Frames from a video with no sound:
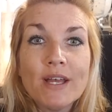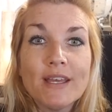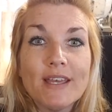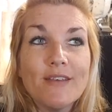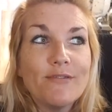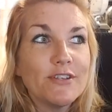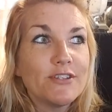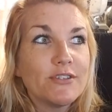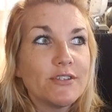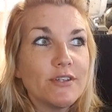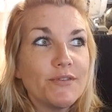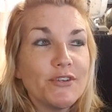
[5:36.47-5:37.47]

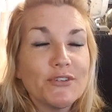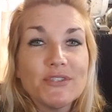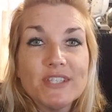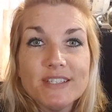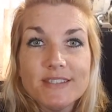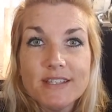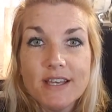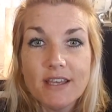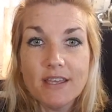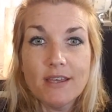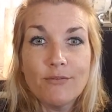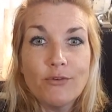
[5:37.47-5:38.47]
if you're
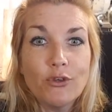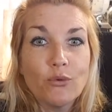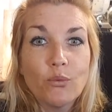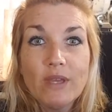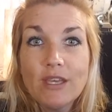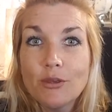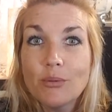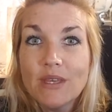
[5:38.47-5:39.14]
seasick, if you're weak